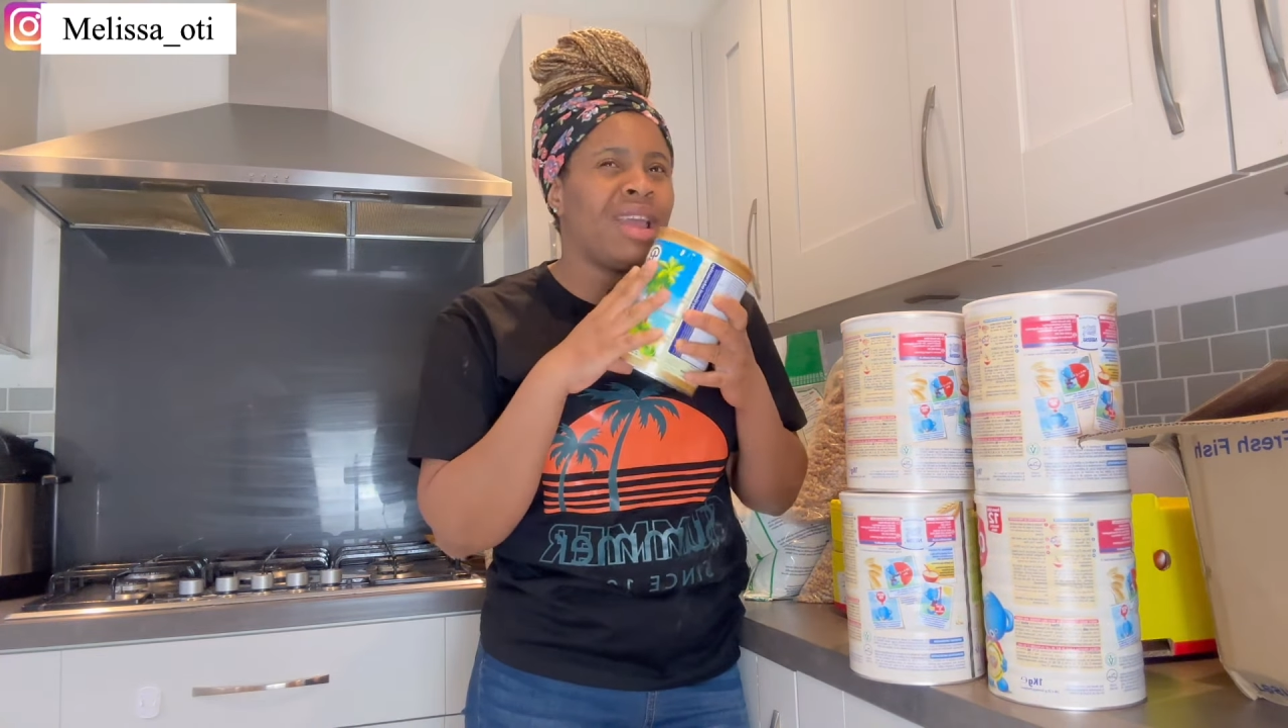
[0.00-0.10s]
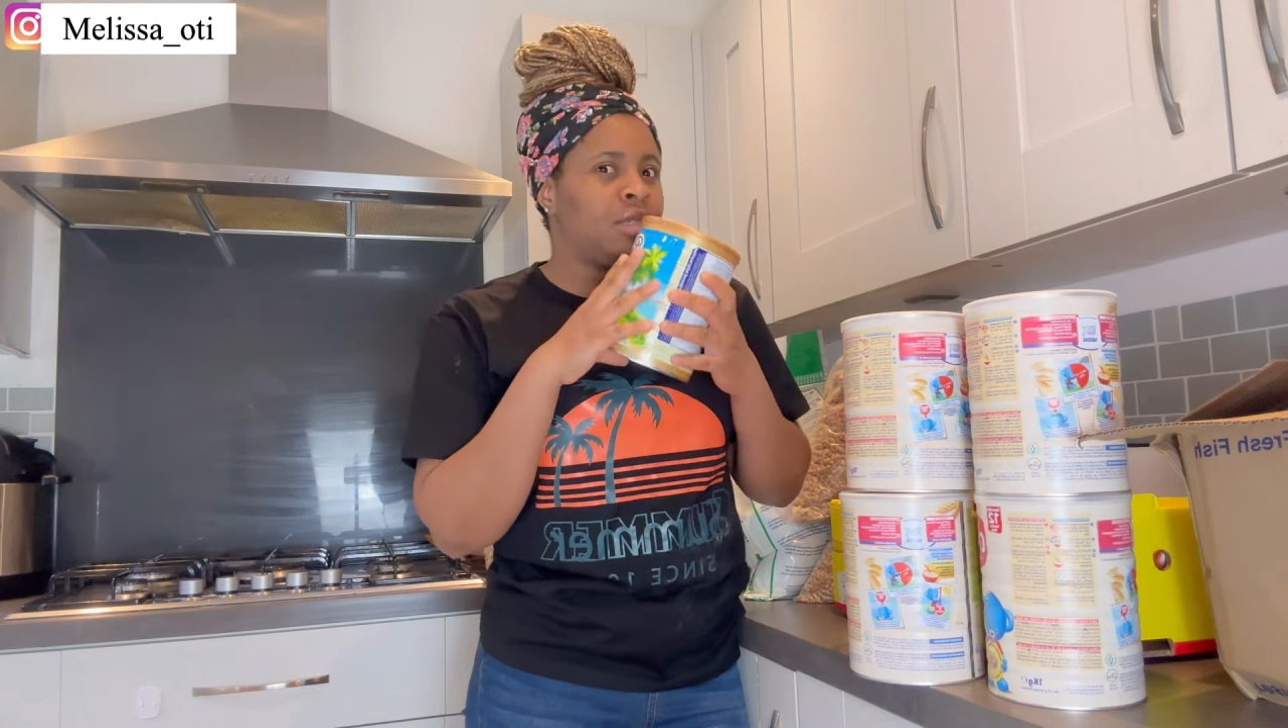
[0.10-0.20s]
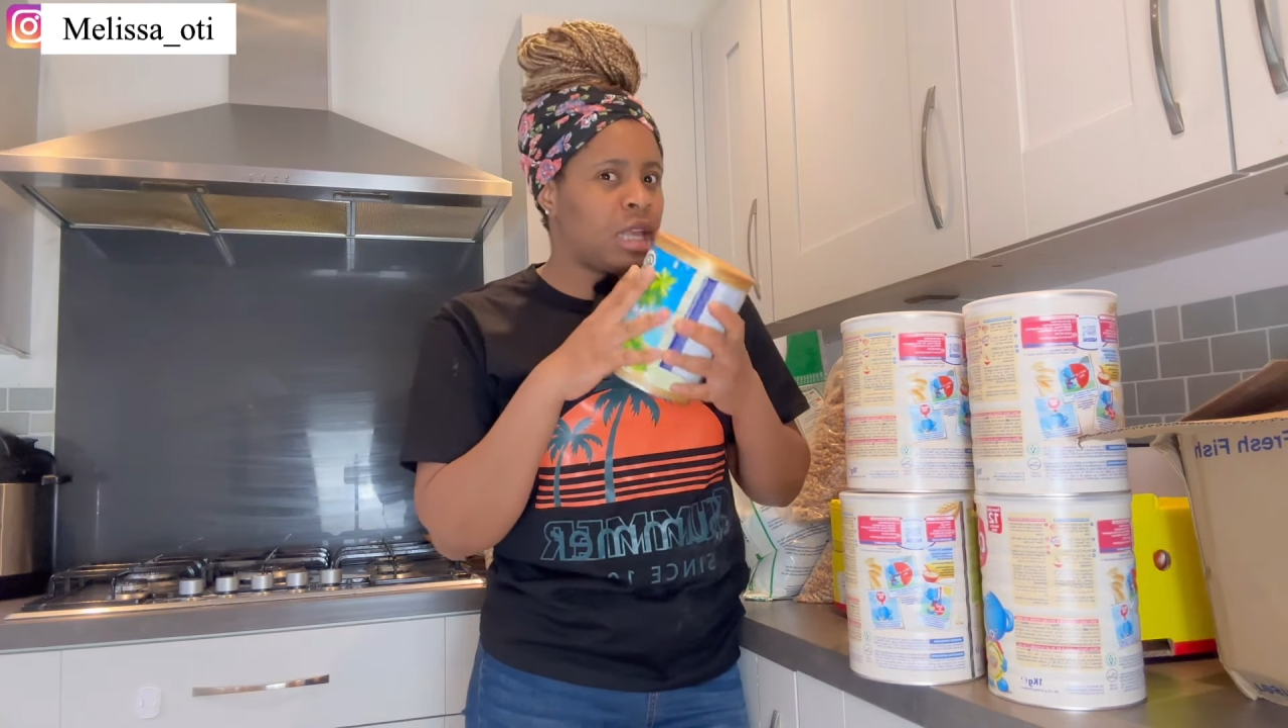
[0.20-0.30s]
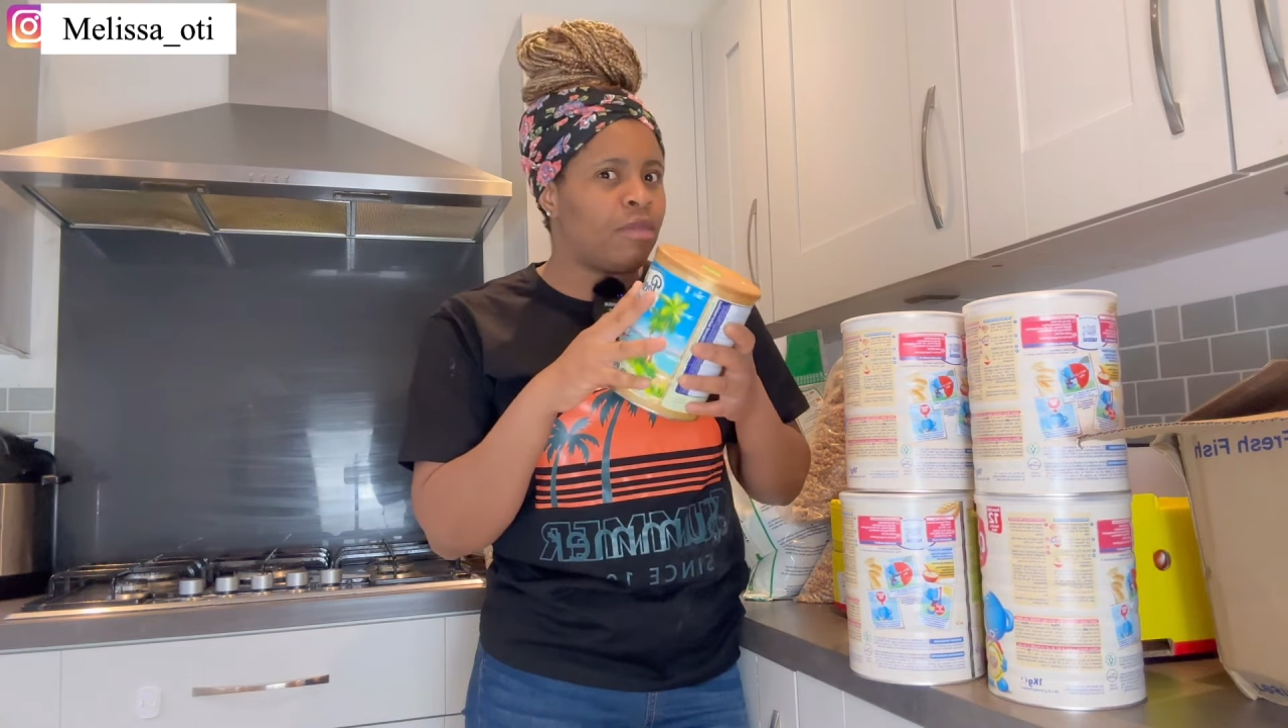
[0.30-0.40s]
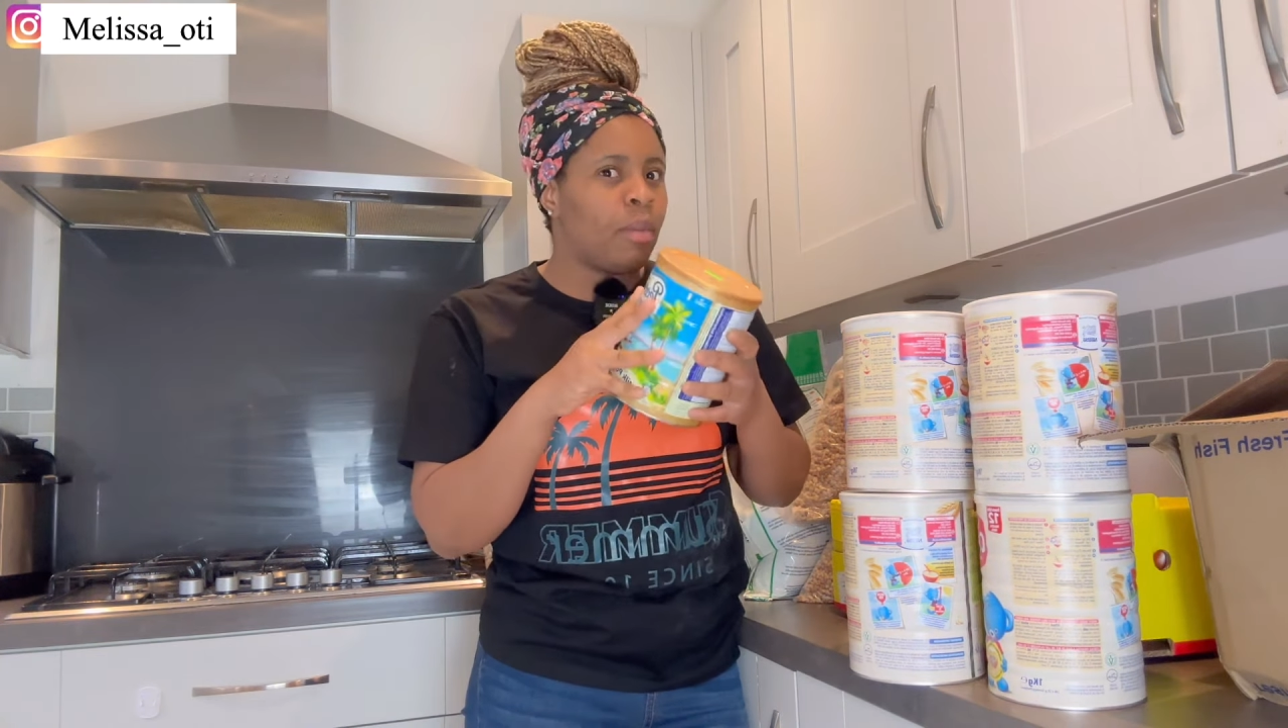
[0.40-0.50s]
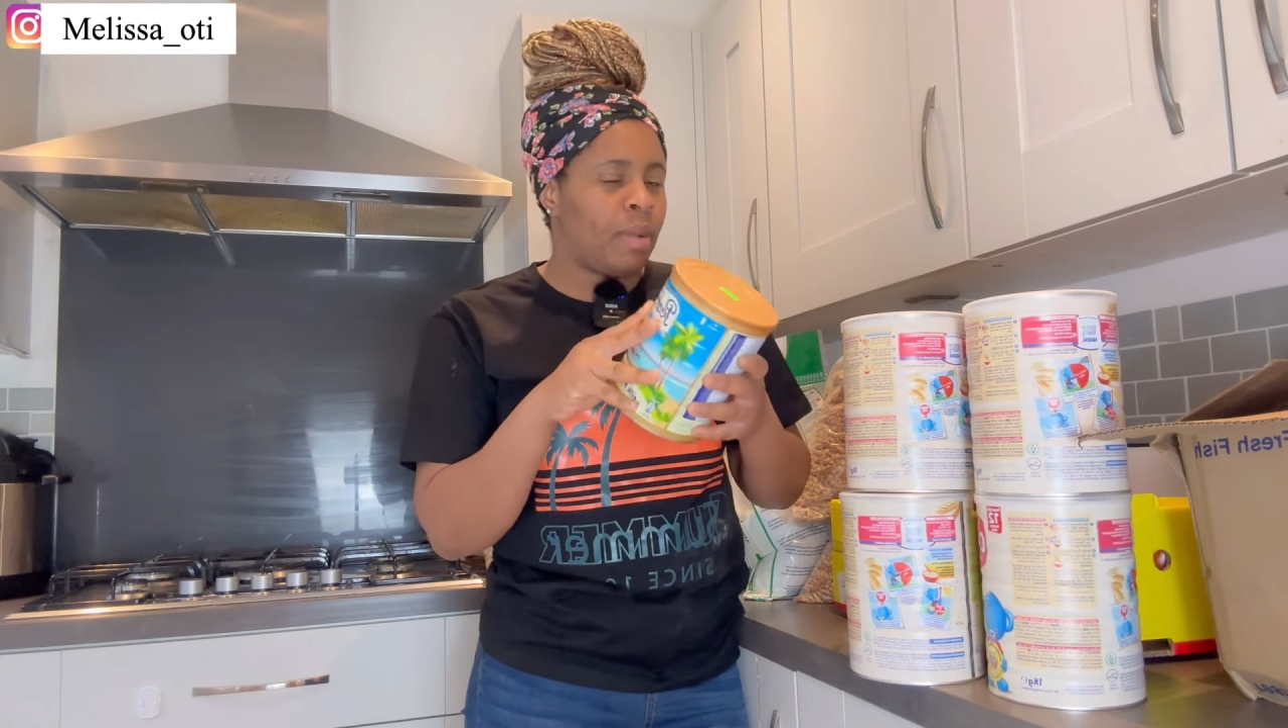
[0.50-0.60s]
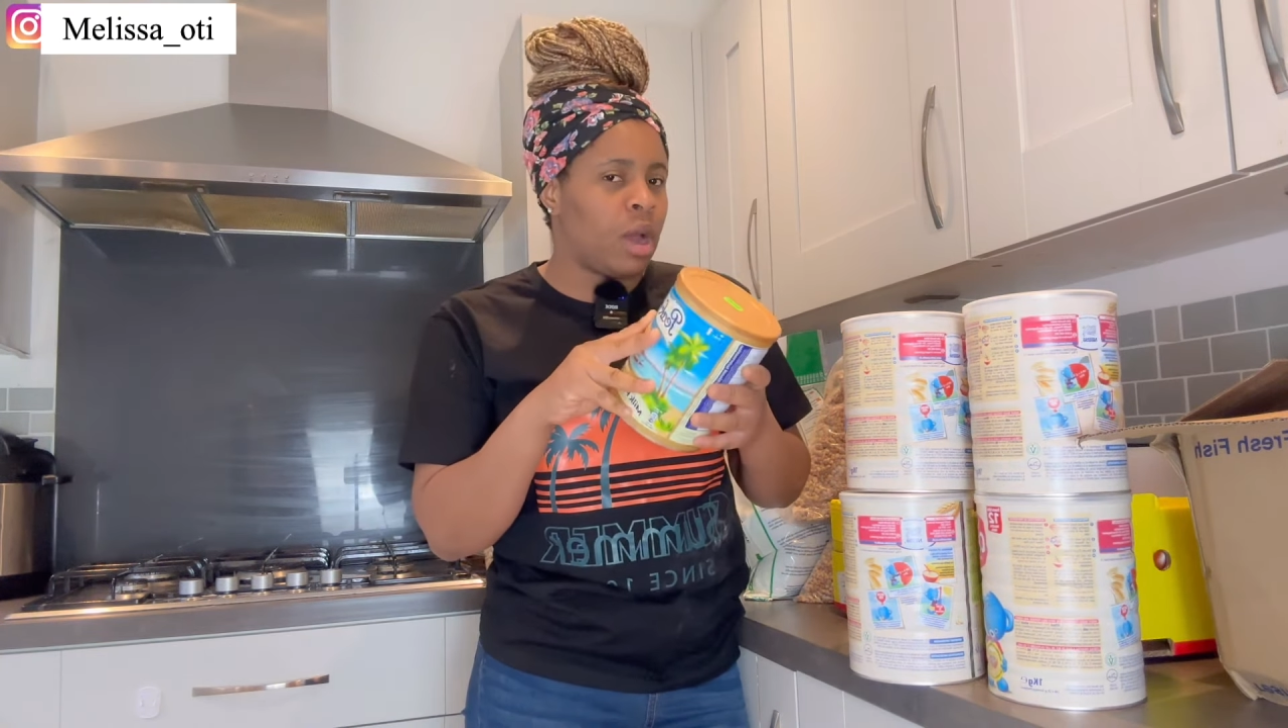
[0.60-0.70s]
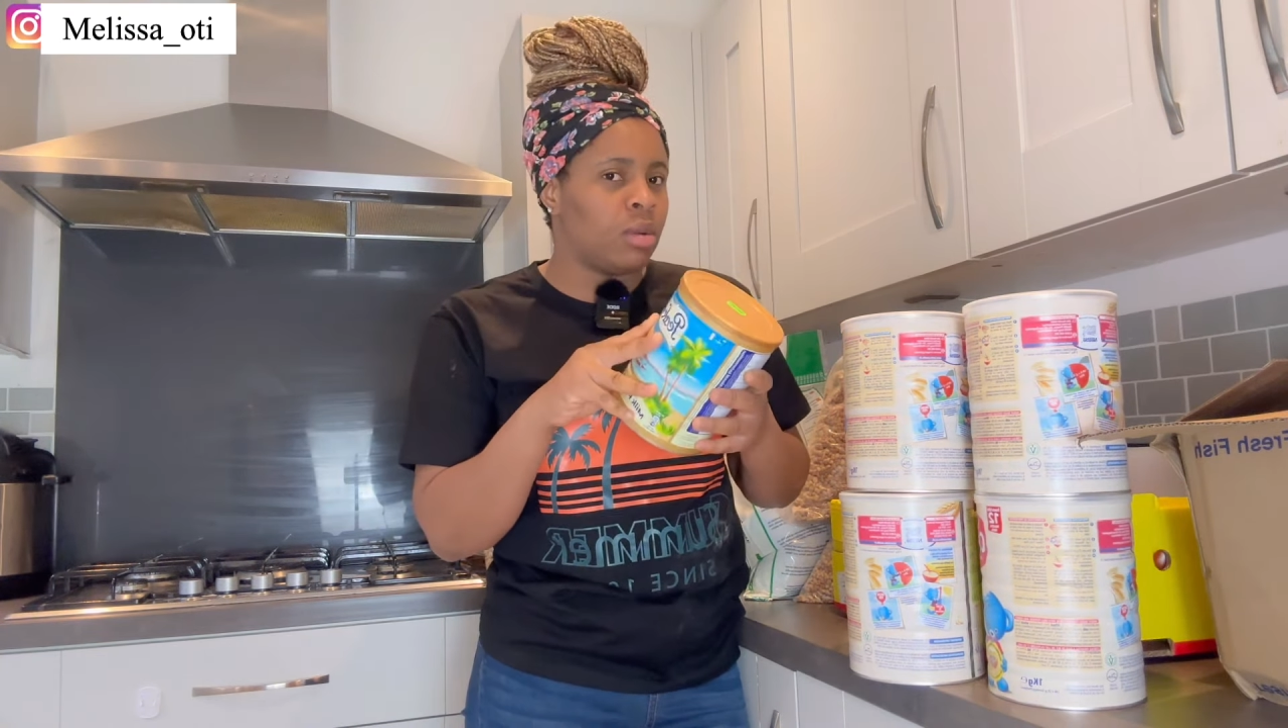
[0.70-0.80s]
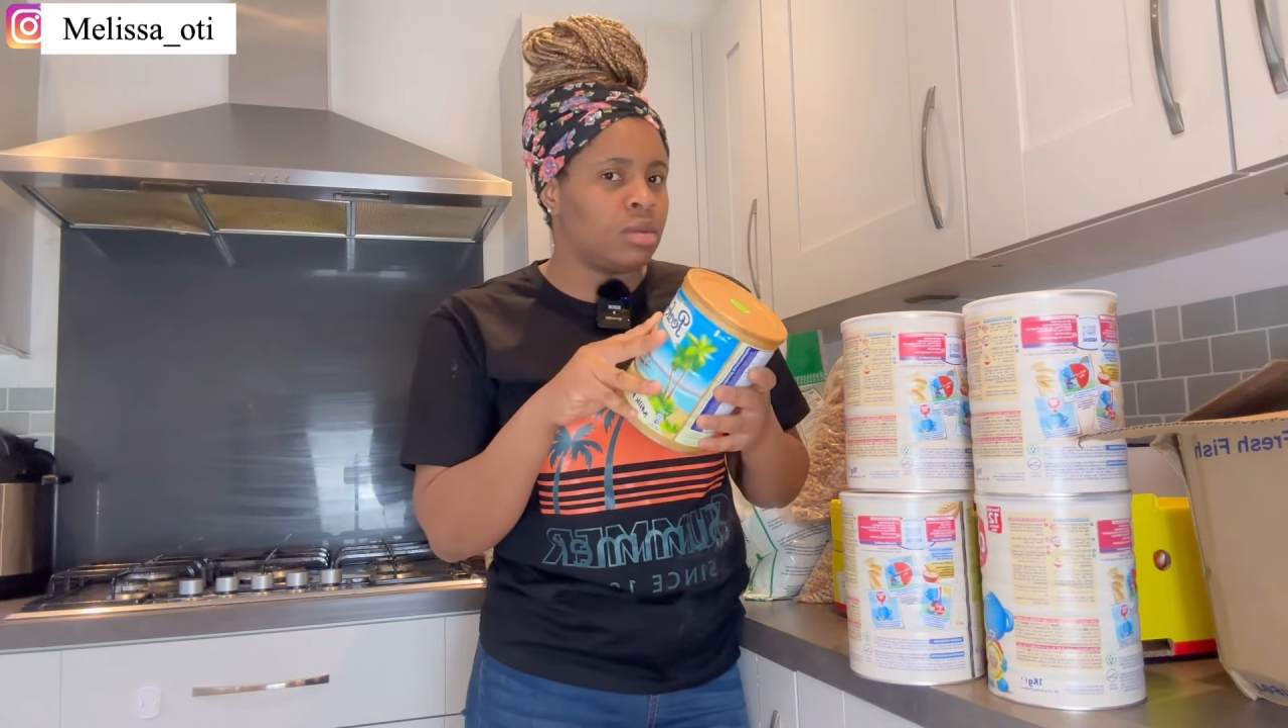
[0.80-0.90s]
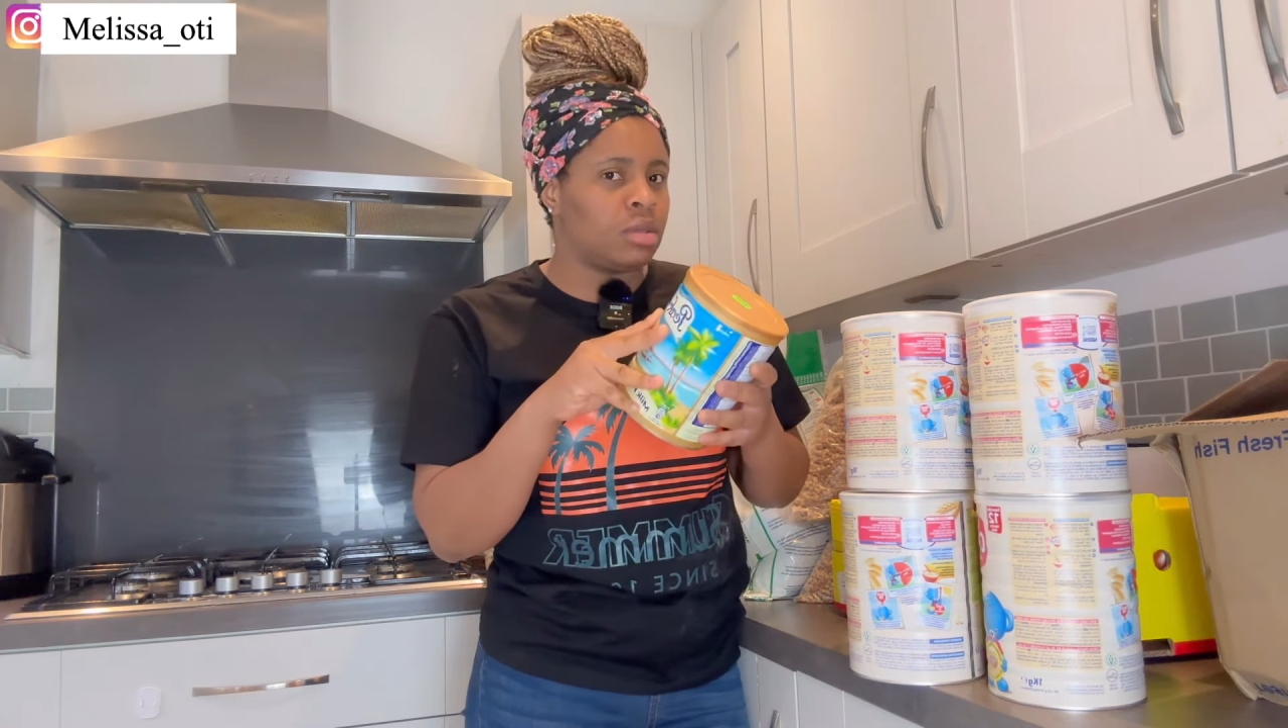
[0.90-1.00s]

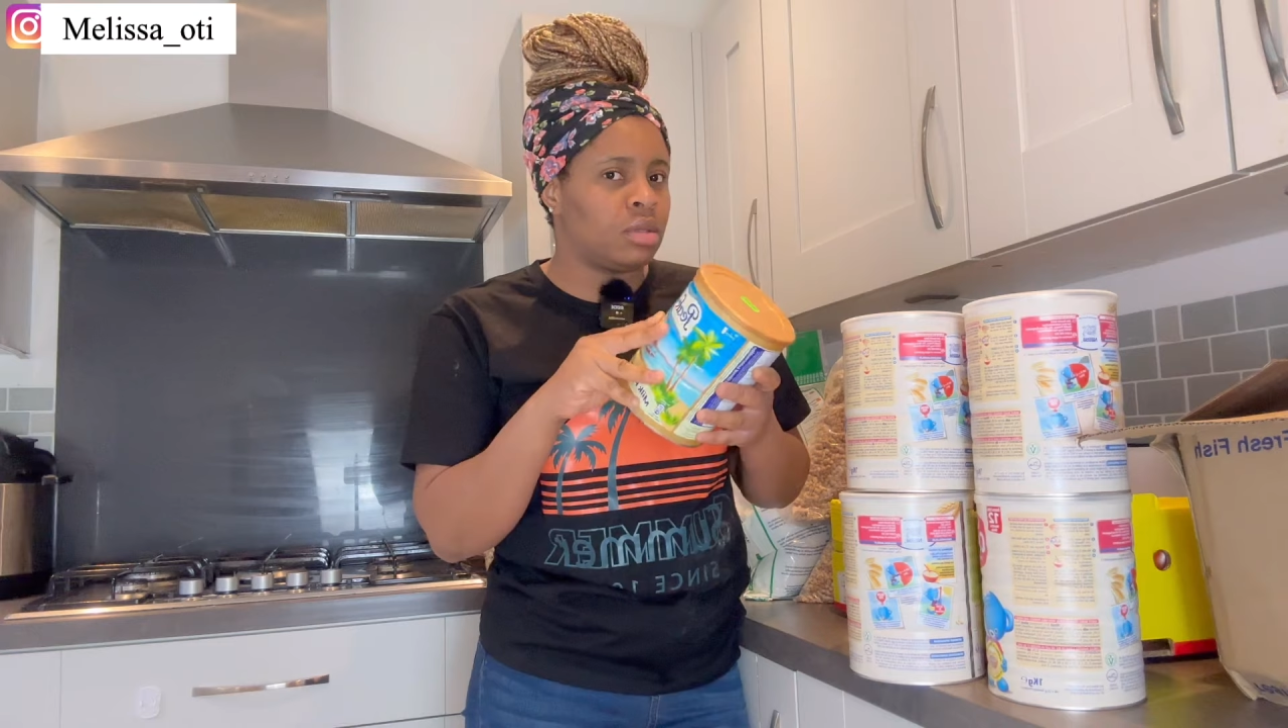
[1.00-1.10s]
£7.